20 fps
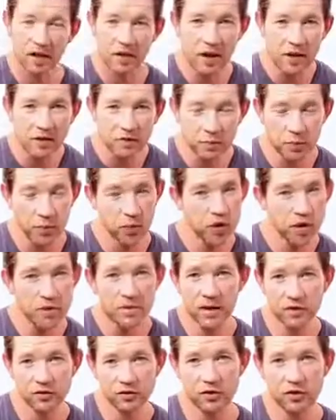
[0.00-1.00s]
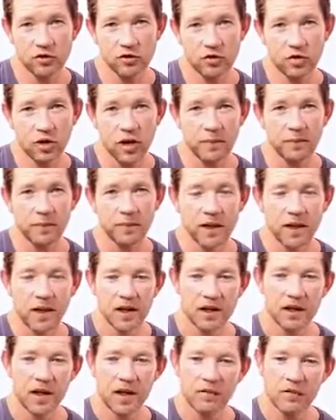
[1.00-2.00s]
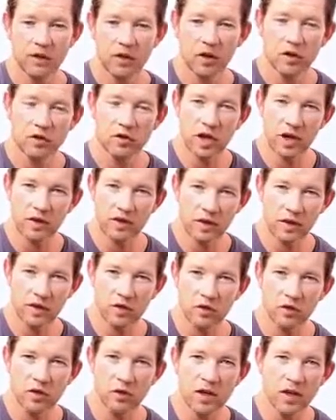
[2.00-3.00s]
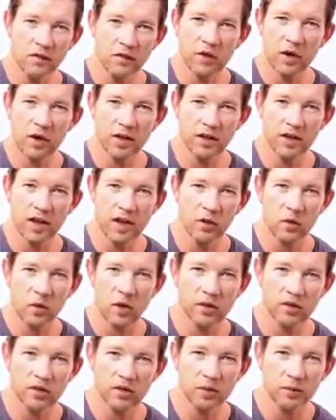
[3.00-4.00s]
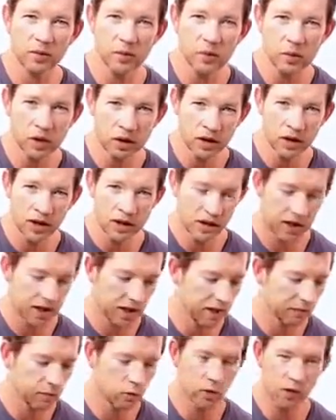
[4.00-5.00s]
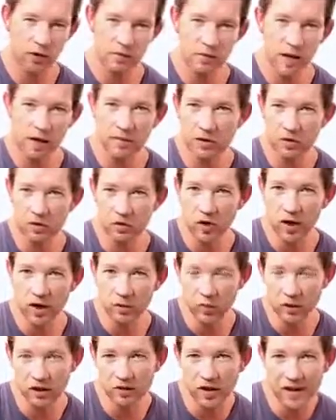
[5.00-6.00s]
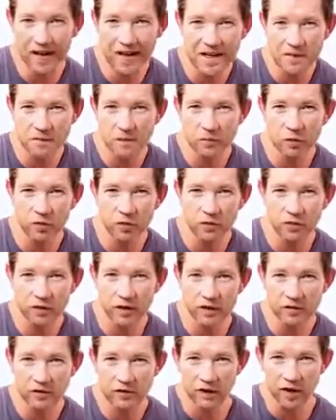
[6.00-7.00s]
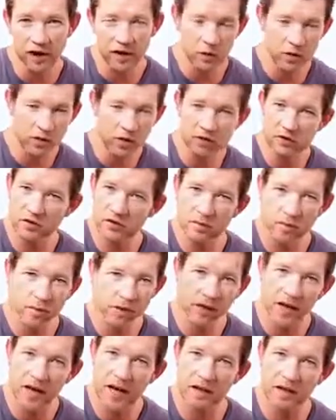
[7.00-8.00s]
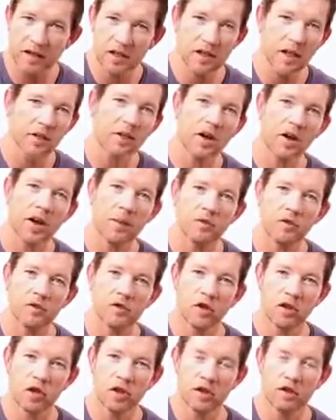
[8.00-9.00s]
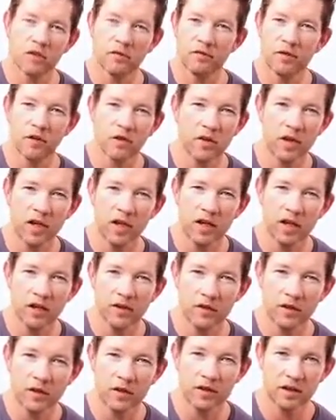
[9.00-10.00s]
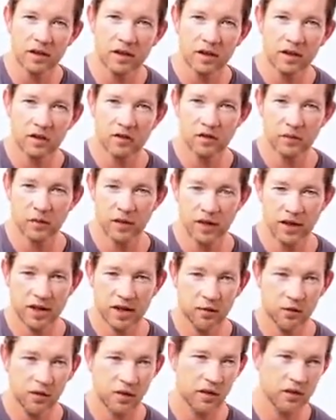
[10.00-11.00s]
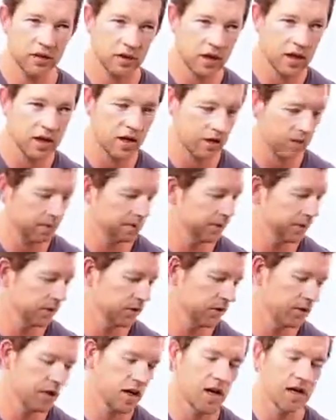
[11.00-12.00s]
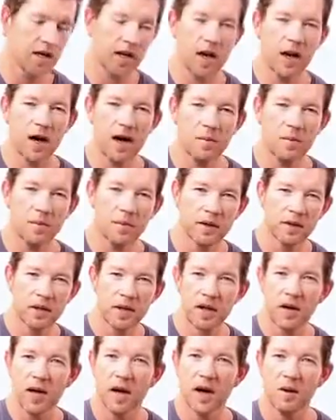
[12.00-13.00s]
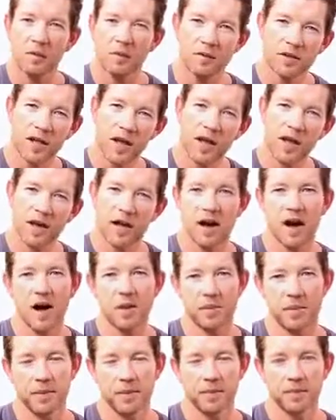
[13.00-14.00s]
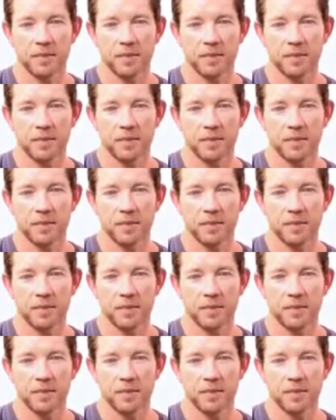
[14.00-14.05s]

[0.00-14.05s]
That's pretty much the strum. Now, for those out there that are really finding that quite simple, or maybe you're wanting to add a bit more finesse to that, we just simply add another upstroke at the very end of it. So we end up with a down, down, up, down, up.